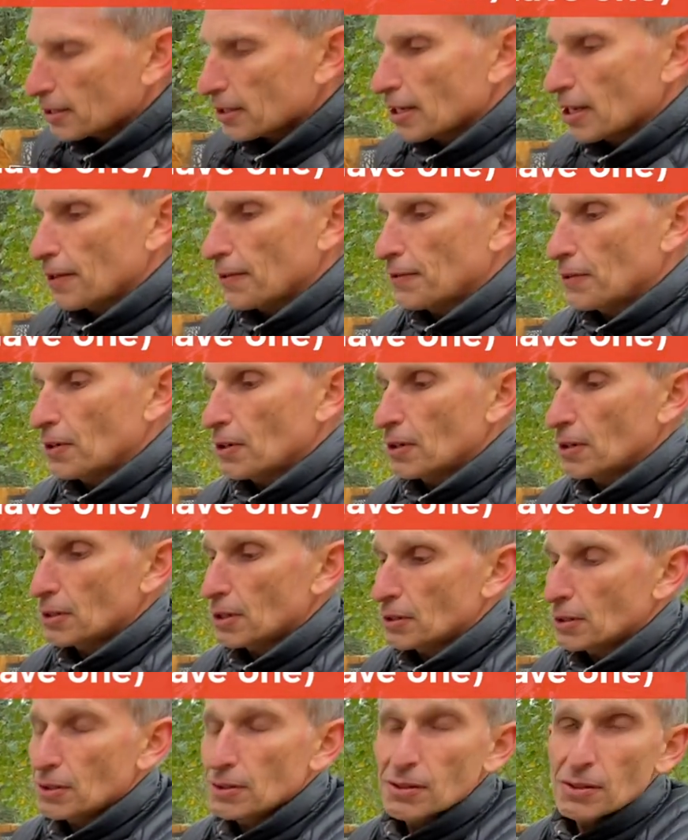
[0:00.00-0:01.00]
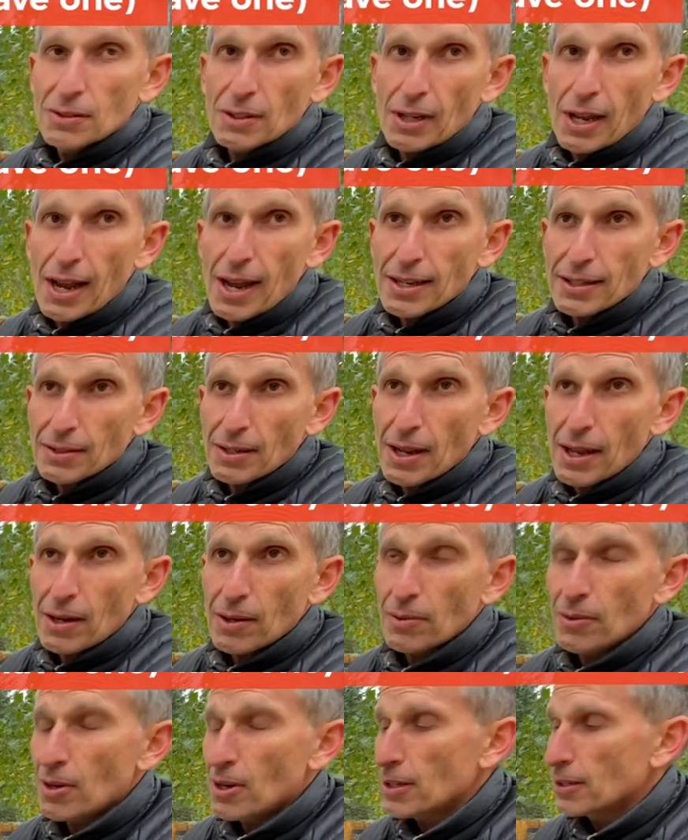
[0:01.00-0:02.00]
if yours has an
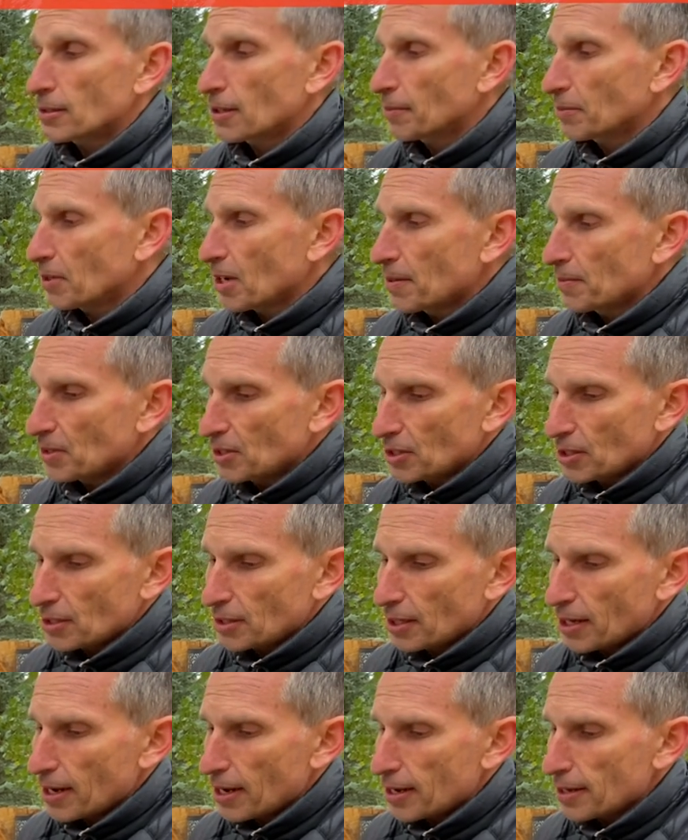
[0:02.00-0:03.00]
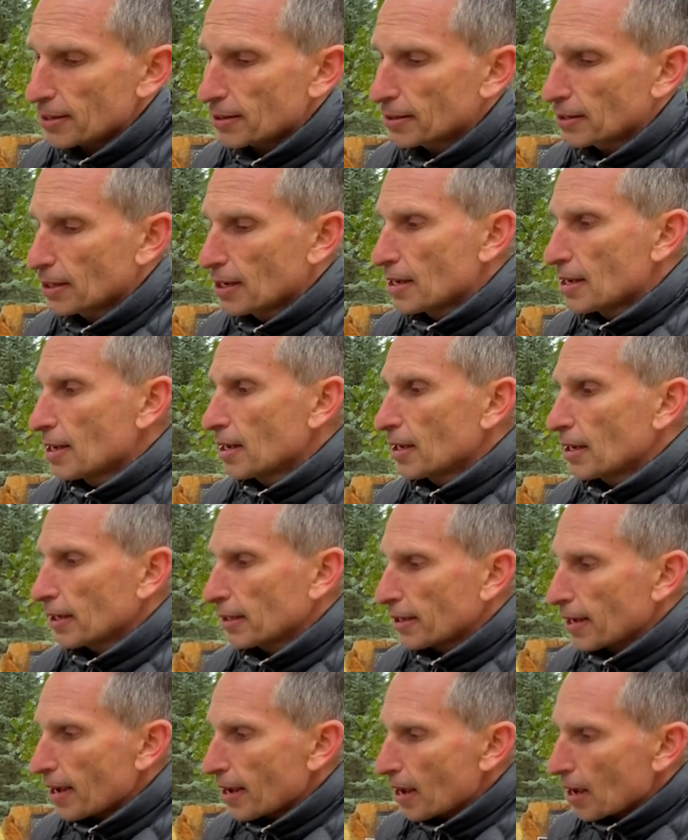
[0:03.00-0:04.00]
anode rod. Sometimes it just has a
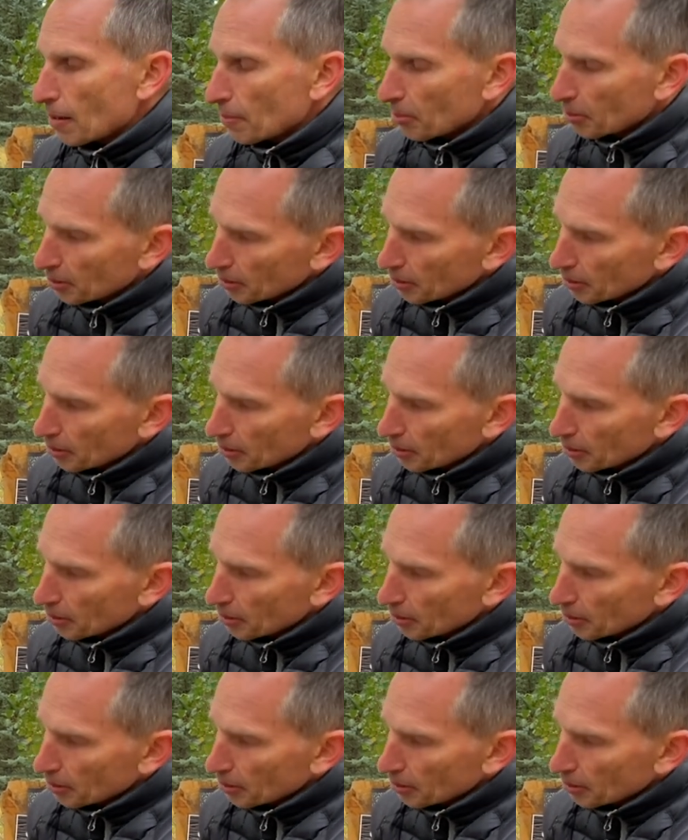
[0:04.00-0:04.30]
cap